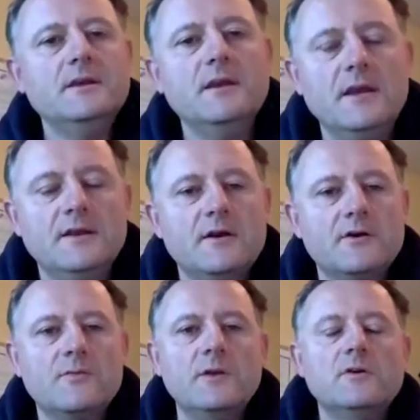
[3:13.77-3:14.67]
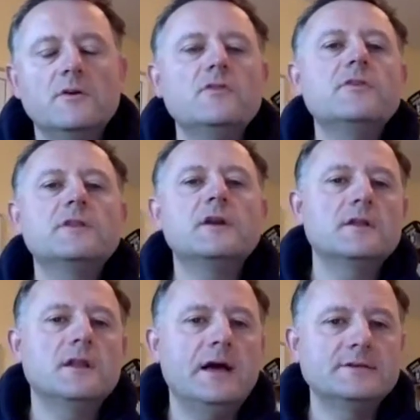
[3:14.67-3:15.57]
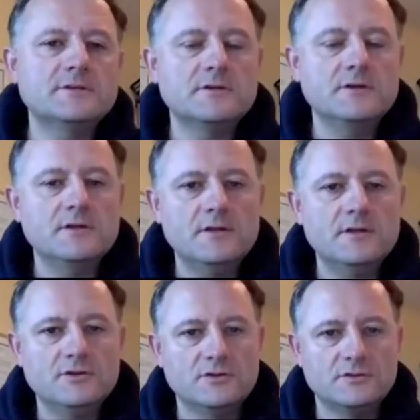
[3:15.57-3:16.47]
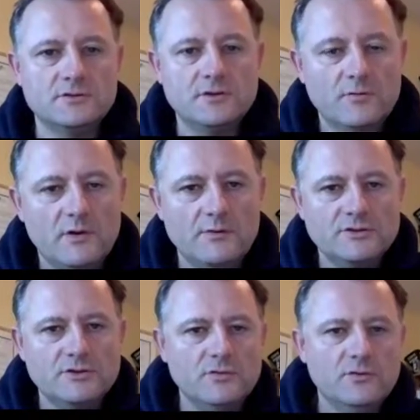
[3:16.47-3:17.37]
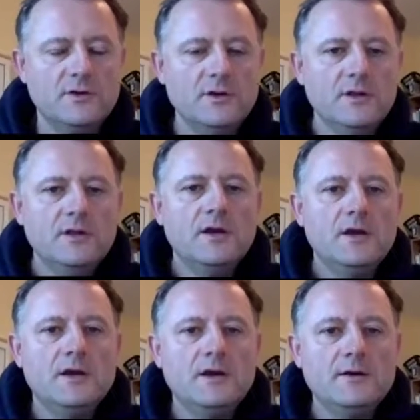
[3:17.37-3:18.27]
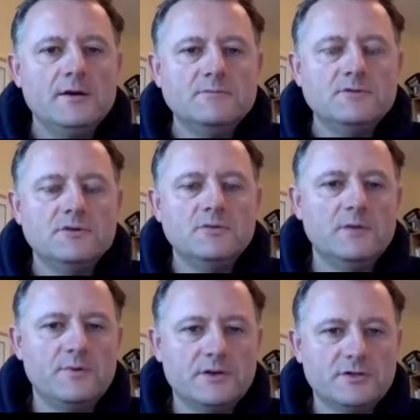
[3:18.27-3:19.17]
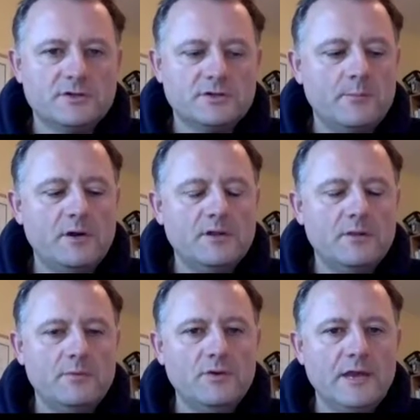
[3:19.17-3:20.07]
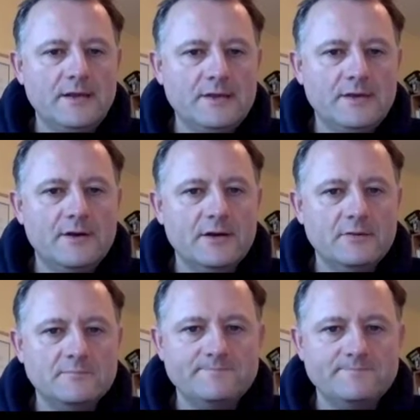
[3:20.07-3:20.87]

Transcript: ATR 2100 there in what I was doing during the week, but I'm on the Blue Yeti there now.